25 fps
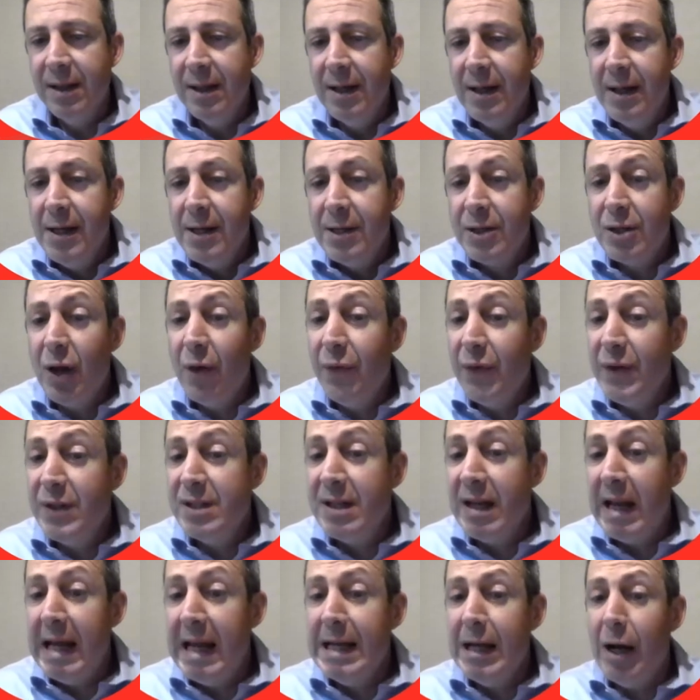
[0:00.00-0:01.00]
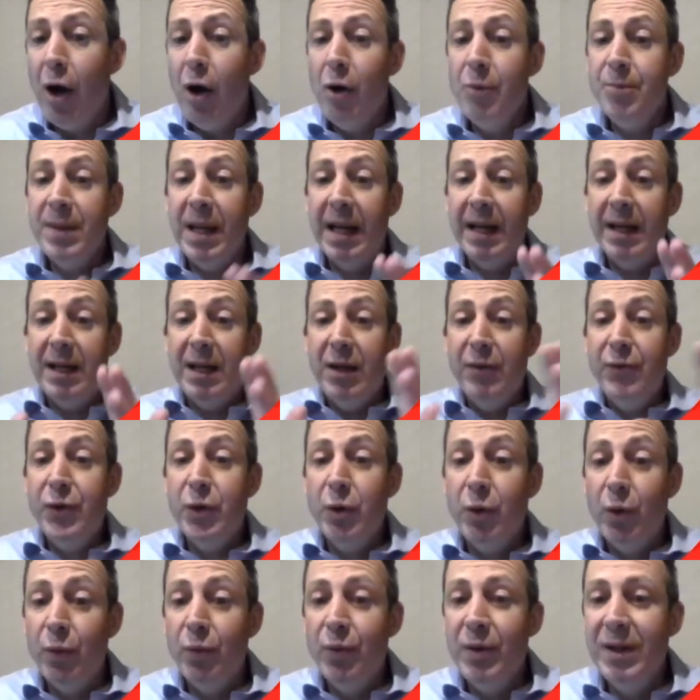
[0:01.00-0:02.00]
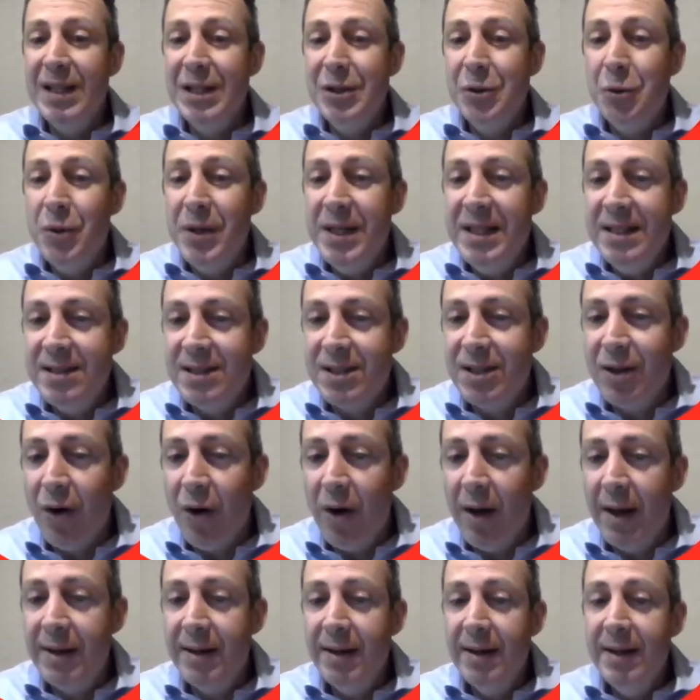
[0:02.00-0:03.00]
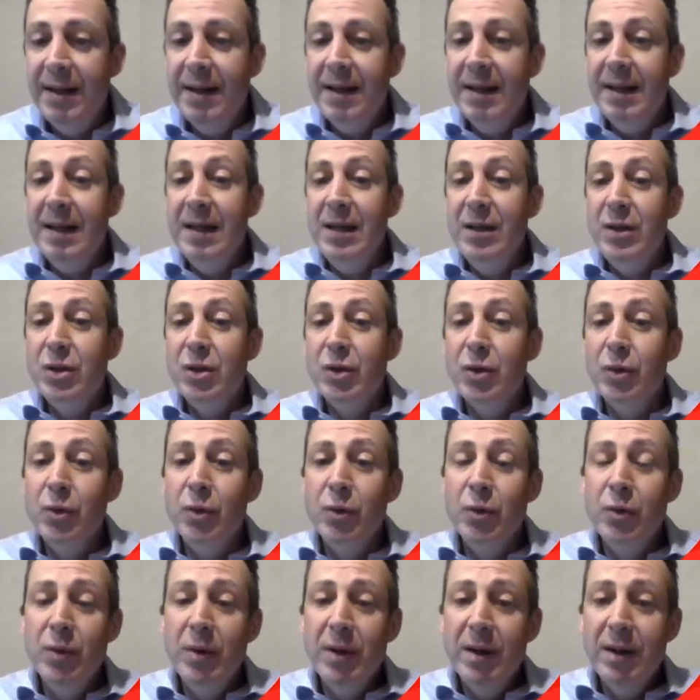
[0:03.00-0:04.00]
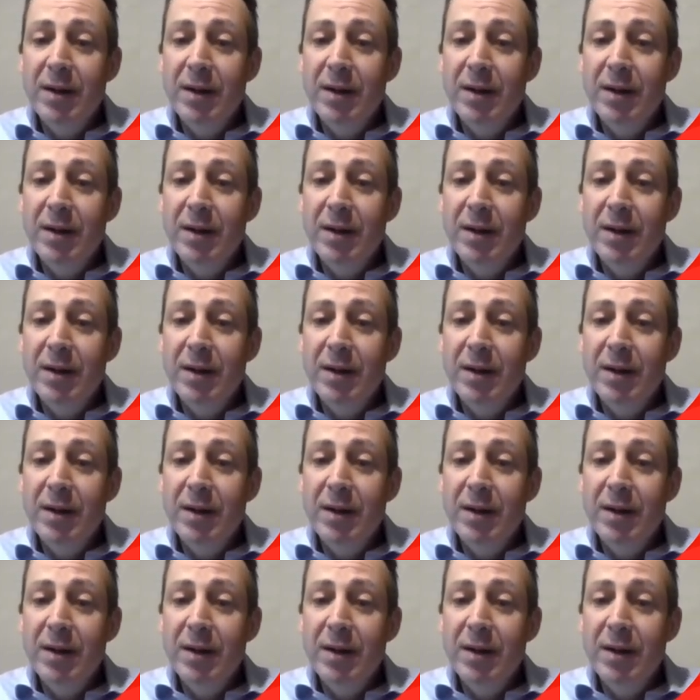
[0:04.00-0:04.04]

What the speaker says: So for today, I hope that gives you a really good insight into